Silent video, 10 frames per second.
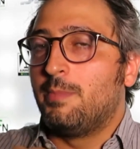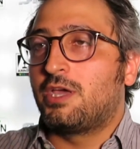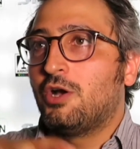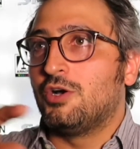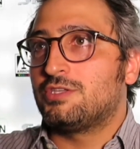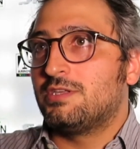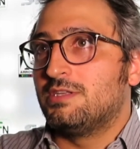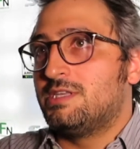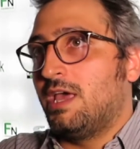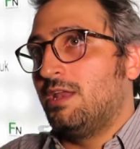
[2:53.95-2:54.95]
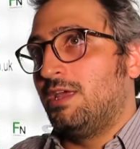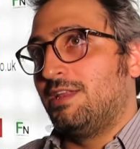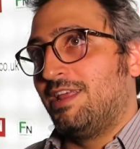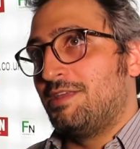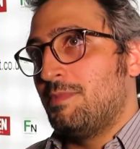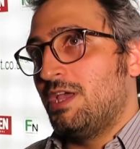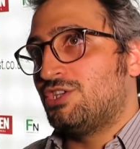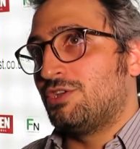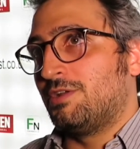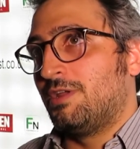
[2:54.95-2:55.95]
because then in
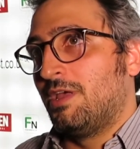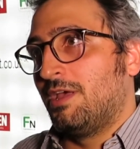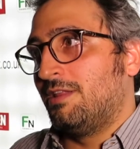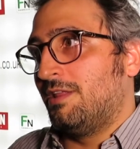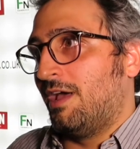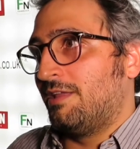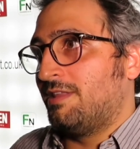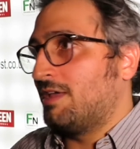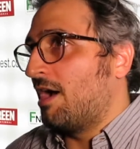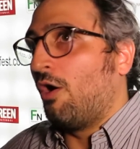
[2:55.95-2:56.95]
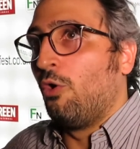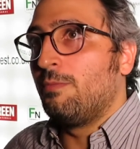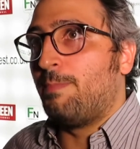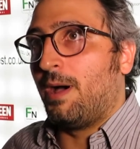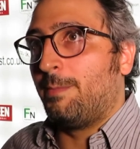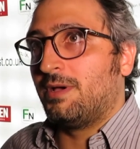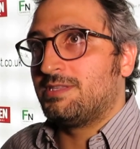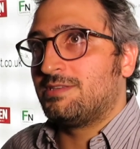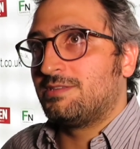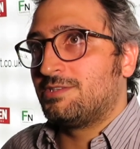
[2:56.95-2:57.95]
animation they are all
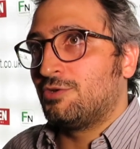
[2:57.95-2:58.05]
puppets.